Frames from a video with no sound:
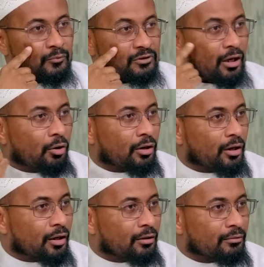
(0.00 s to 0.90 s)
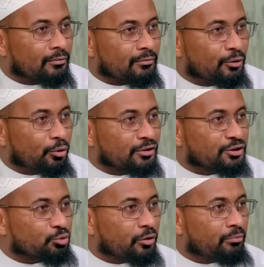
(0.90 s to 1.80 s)
Sahara, who
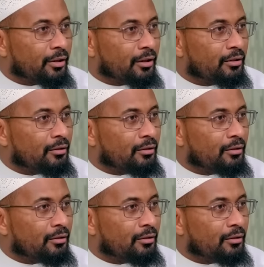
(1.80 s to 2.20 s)
else is with me?